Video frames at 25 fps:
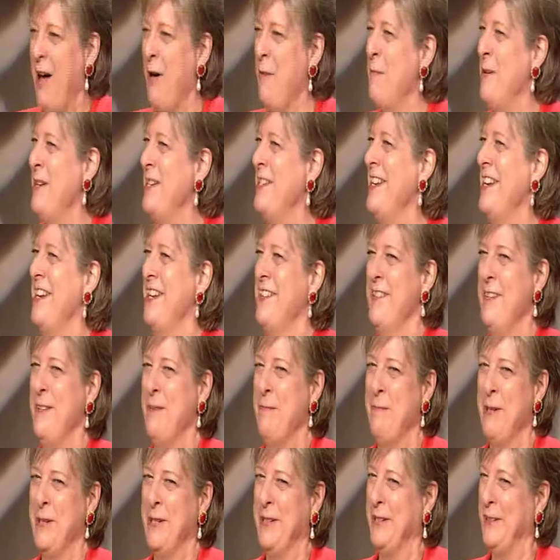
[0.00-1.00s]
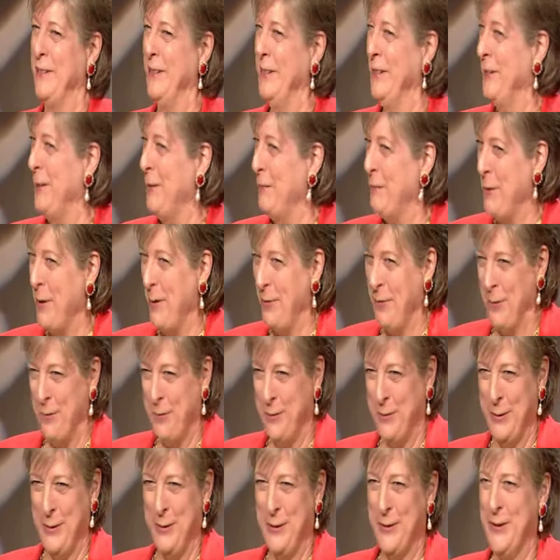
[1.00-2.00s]
I'll be down there picking lint up off the
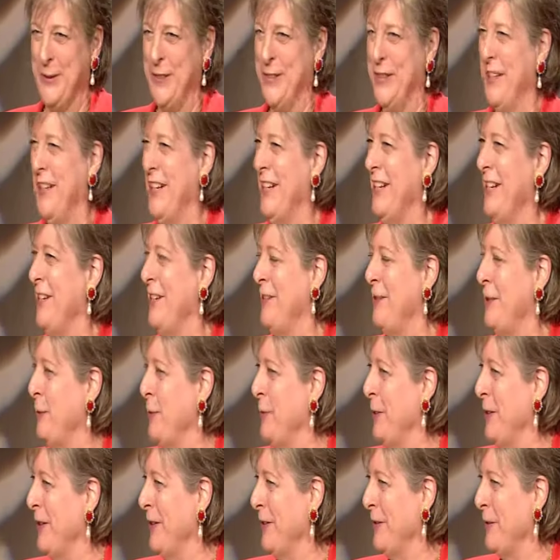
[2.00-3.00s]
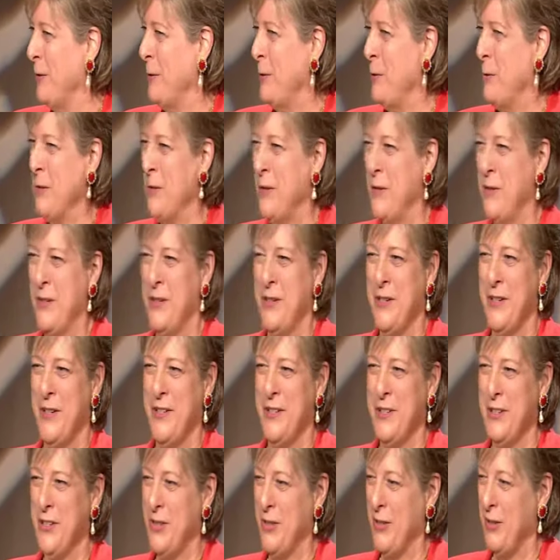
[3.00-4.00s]
floor yeah. and tweaking a corner
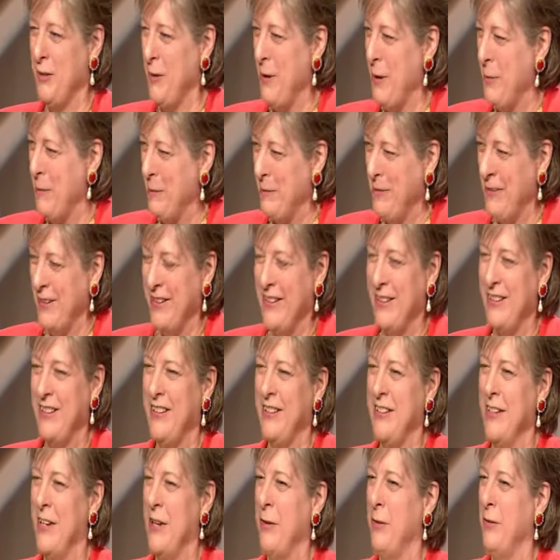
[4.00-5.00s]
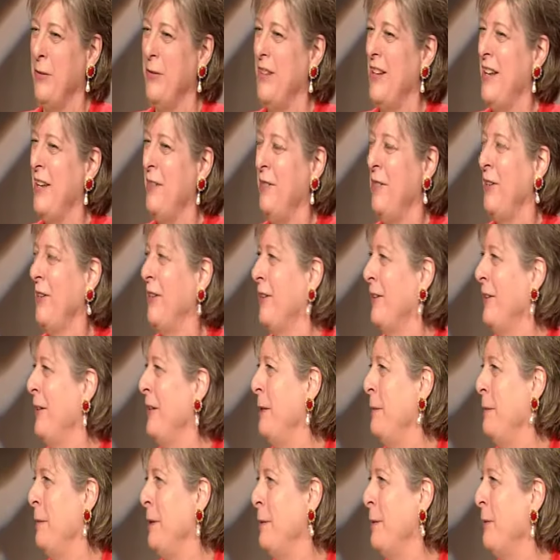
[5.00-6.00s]
and scraping it. Mm -hmm. You know, mm-hmm. if the
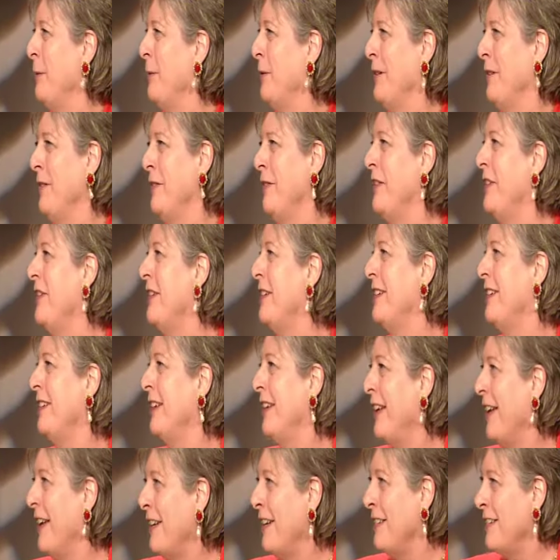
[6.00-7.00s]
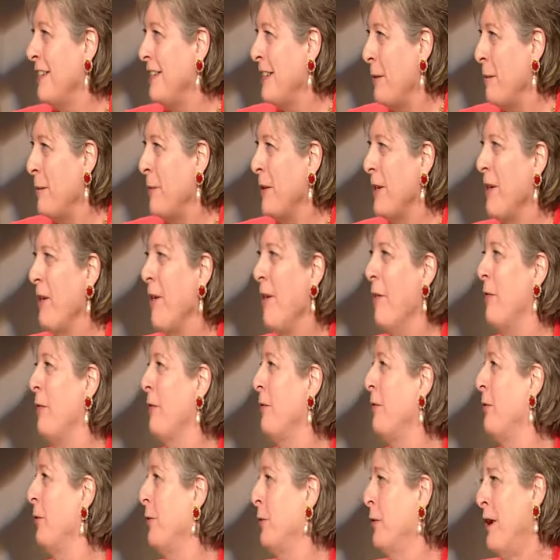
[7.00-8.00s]
cleaning people even didn't get, get something right, off
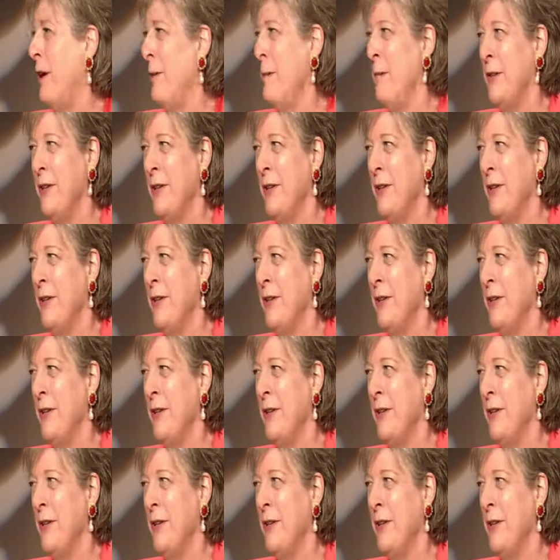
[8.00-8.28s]
the floor, exactly.